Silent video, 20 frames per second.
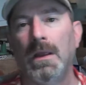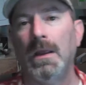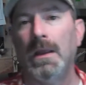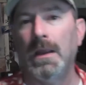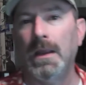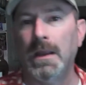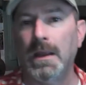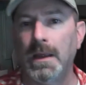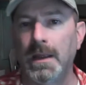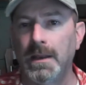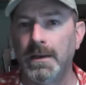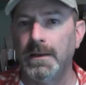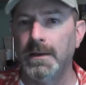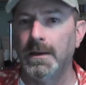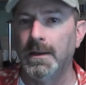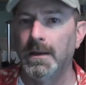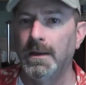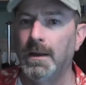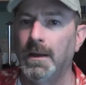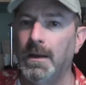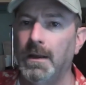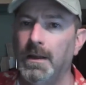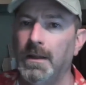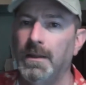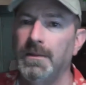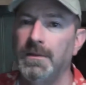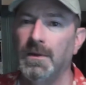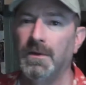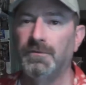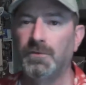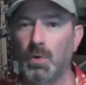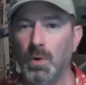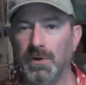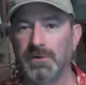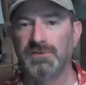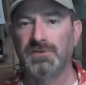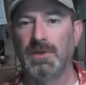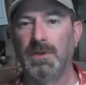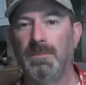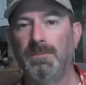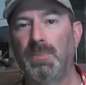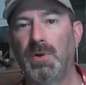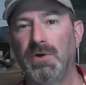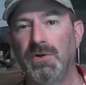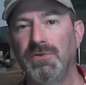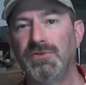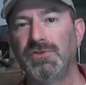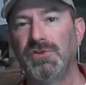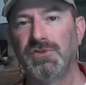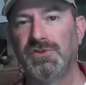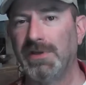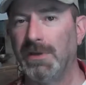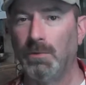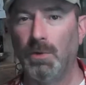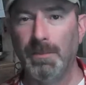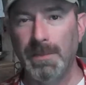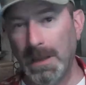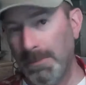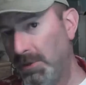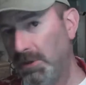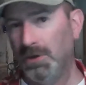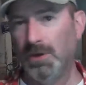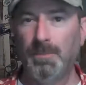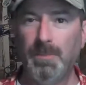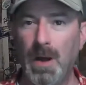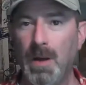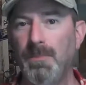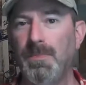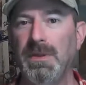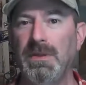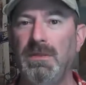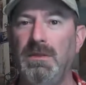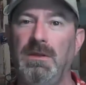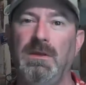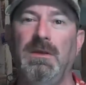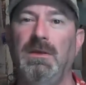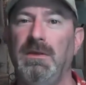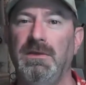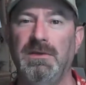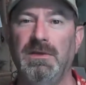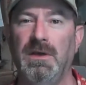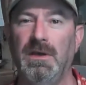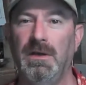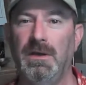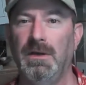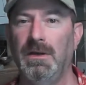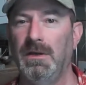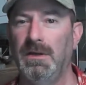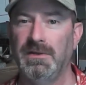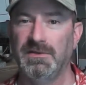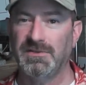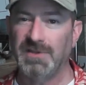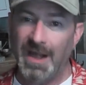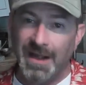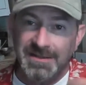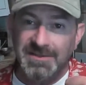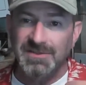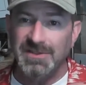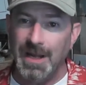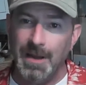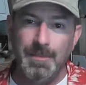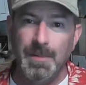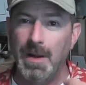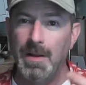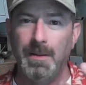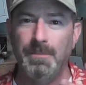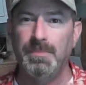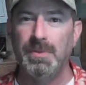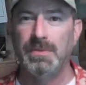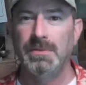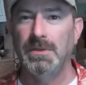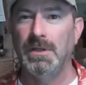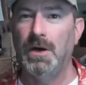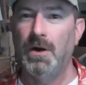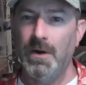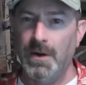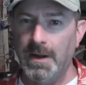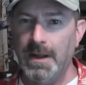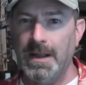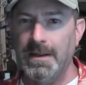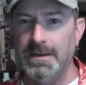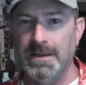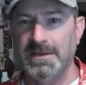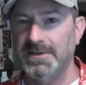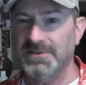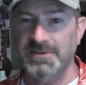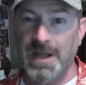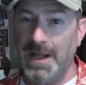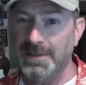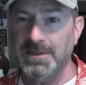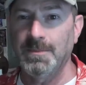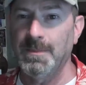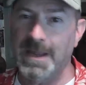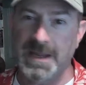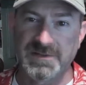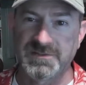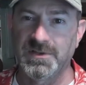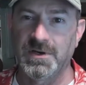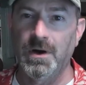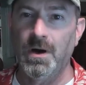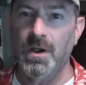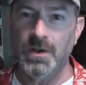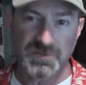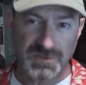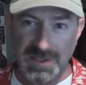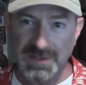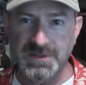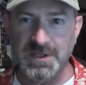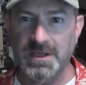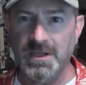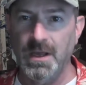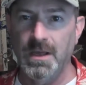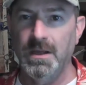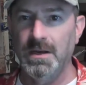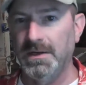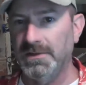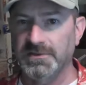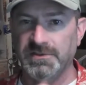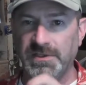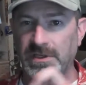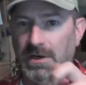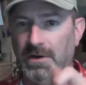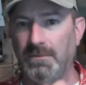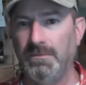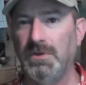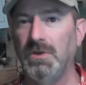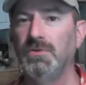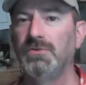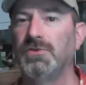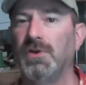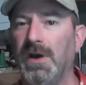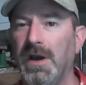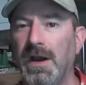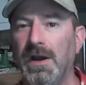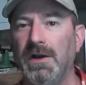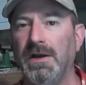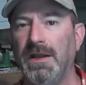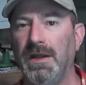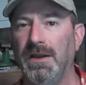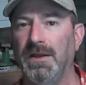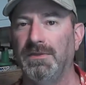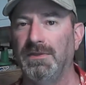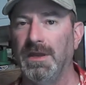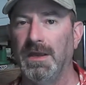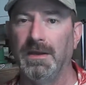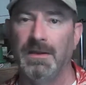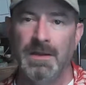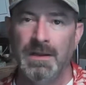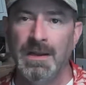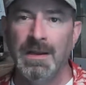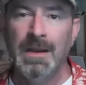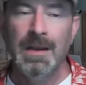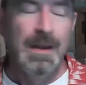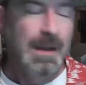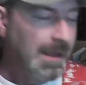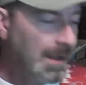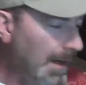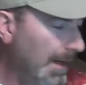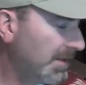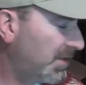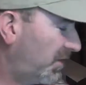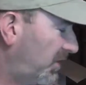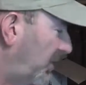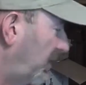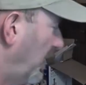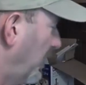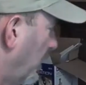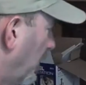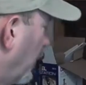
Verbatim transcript: And uh, of course the producer said, well, maybe you're bumping the uh, slide stop up, you know, it's not the mags at all, it's not the gun, it's, you know, user error kind of thing. And I did a